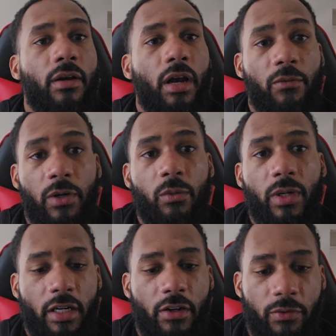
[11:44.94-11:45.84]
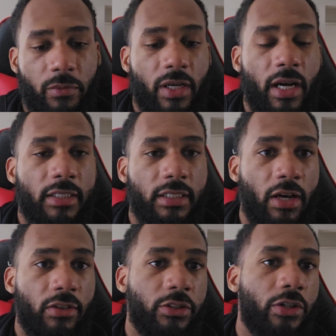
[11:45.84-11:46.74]
I really want to hear from you guys
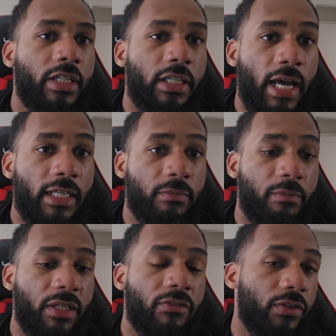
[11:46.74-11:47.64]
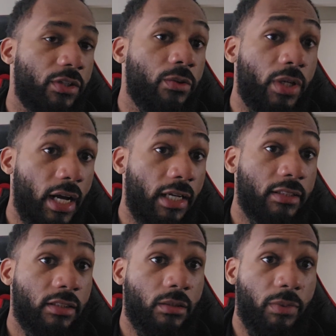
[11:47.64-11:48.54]
how the journey has been for you
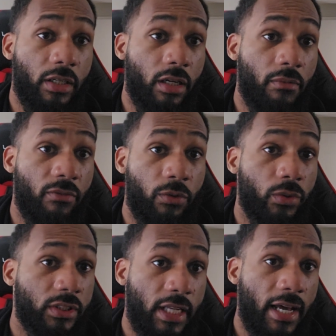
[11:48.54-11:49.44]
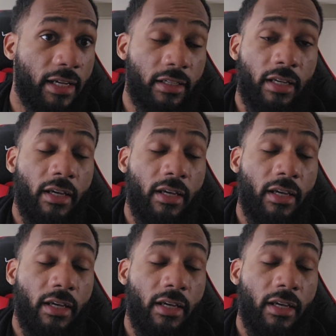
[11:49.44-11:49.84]
guys to become full stack